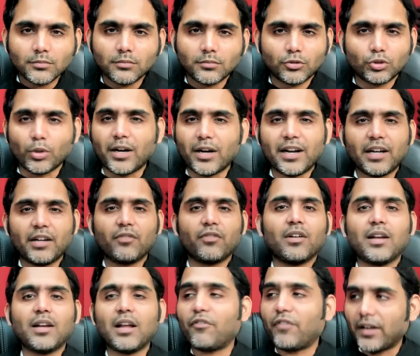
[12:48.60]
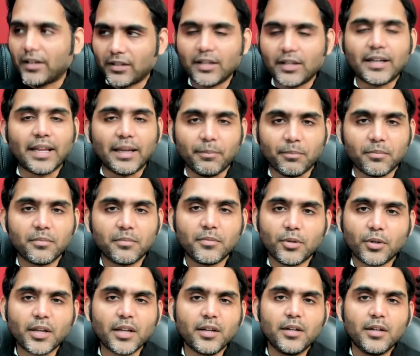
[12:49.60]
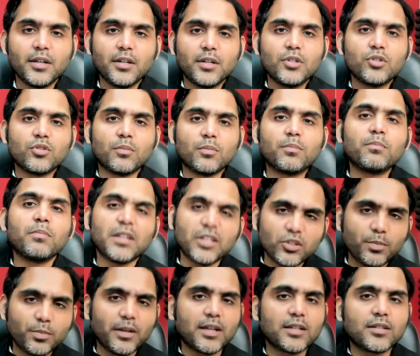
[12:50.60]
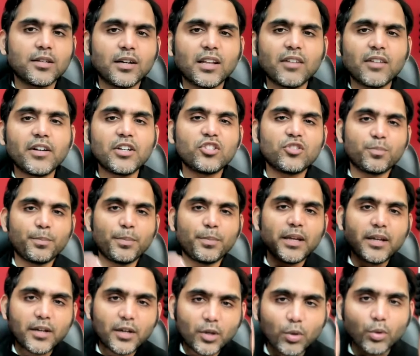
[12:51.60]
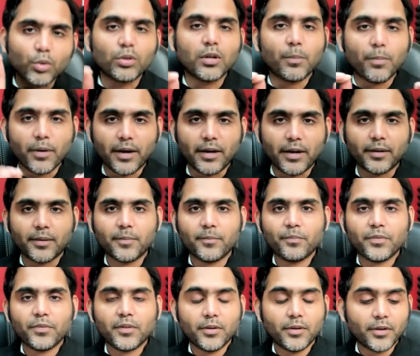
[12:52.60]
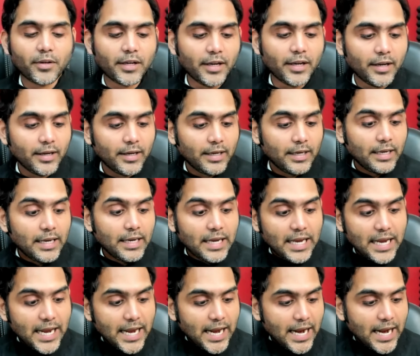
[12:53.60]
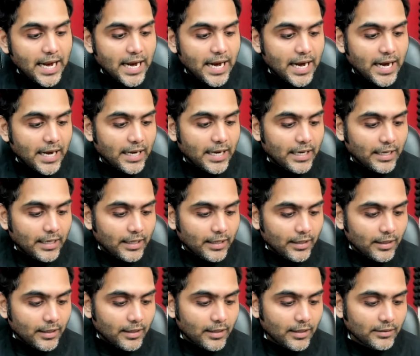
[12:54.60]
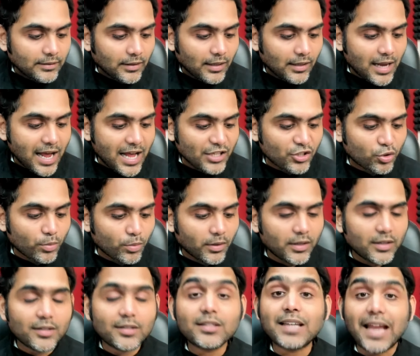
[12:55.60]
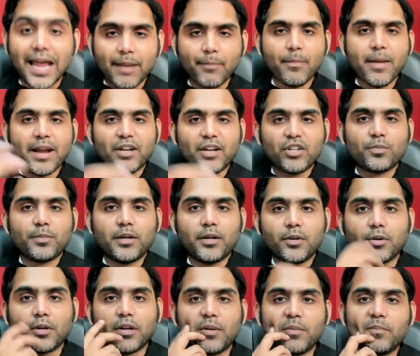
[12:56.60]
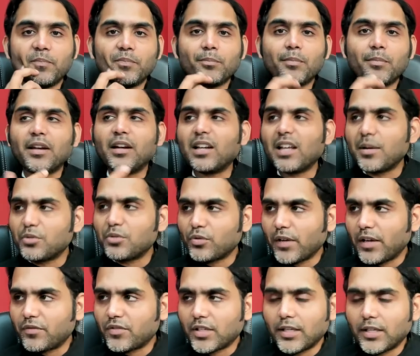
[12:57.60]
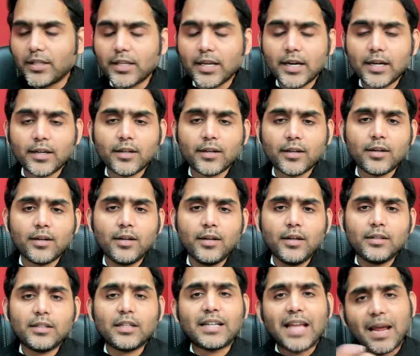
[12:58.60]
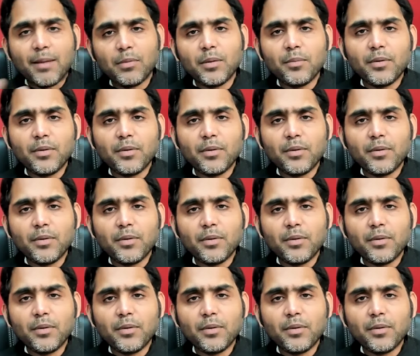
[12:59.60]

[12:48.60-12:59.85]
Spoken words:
so that it will affect the team. Okay. So please be assertive and speak to the point. Okay. And the last one is time management. Okay. Many times we have seen that the time